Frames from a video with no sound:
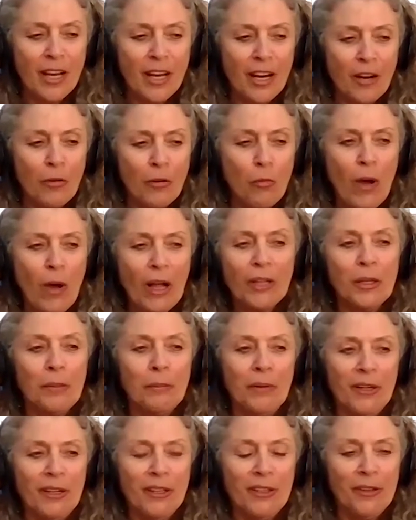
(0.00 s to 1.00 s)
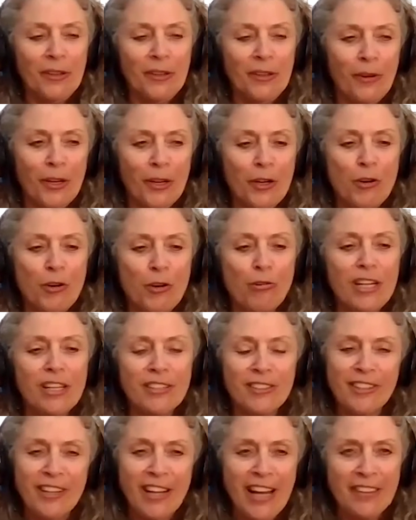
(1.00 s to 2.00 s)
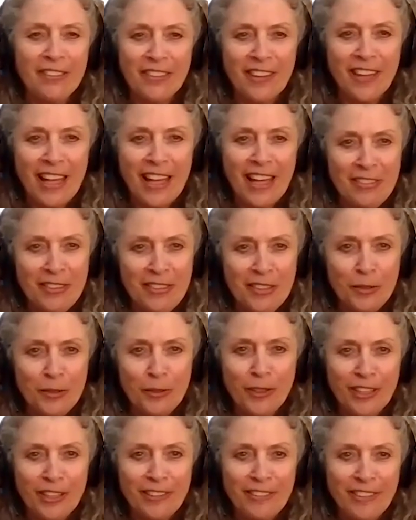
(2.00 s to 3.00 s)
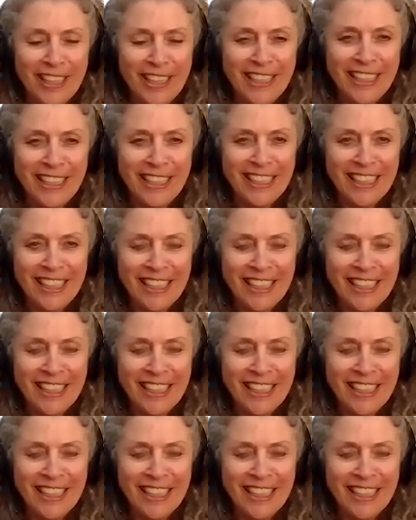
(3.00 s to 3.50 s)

welcomer or greeter at the door, right?